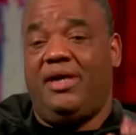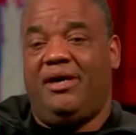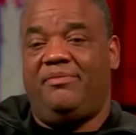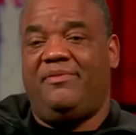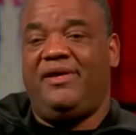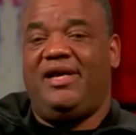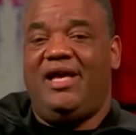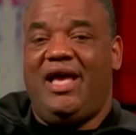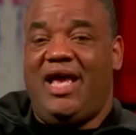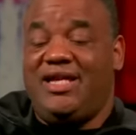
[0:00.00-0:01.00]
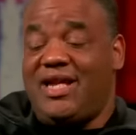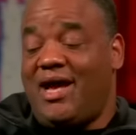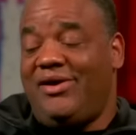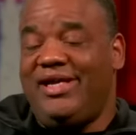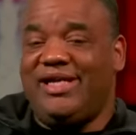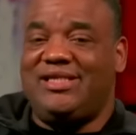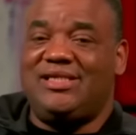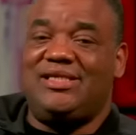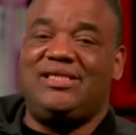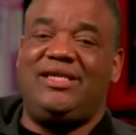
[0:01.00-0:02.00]
up, and now he gets
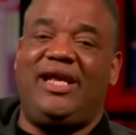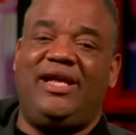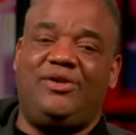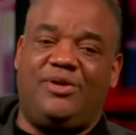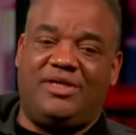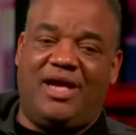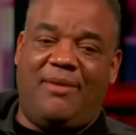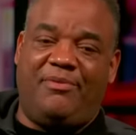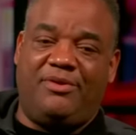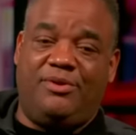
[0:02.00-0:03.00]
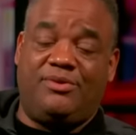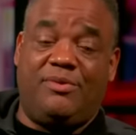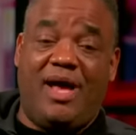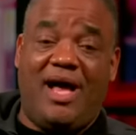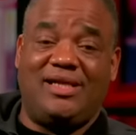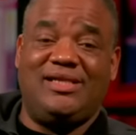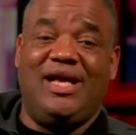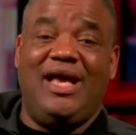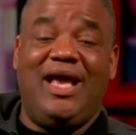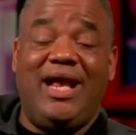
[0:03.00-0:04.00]
to stand on top of those rocks,
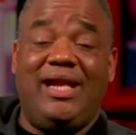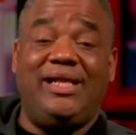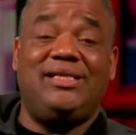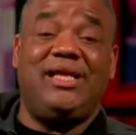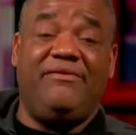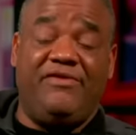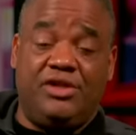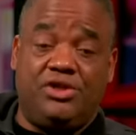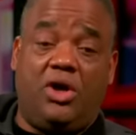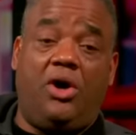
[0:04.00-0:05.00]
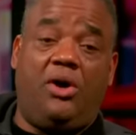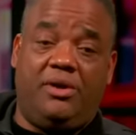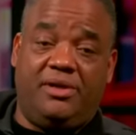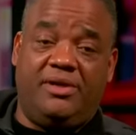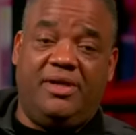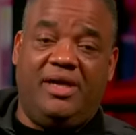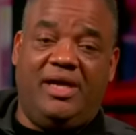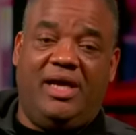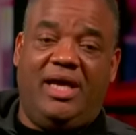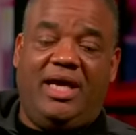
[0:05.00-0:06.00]
and he's even taller.
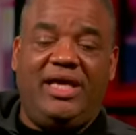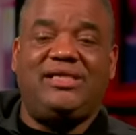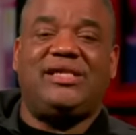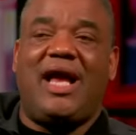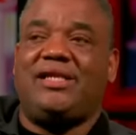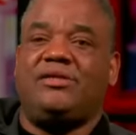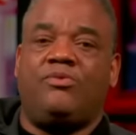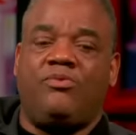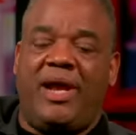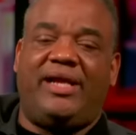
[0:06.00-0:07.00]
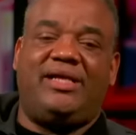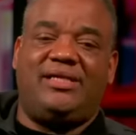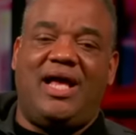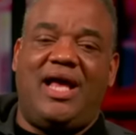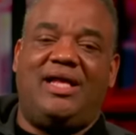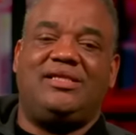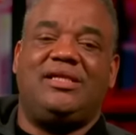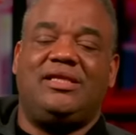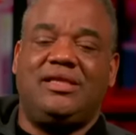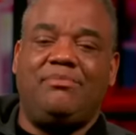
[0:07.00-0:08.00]
He's got to recognize
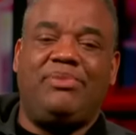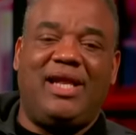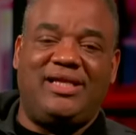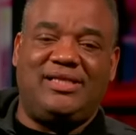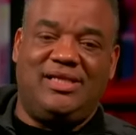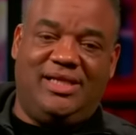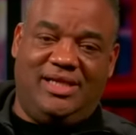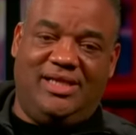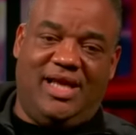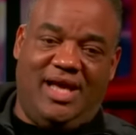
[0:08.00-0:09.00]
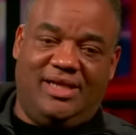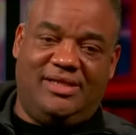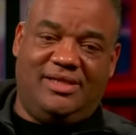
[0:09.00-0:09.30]
the blessing in that.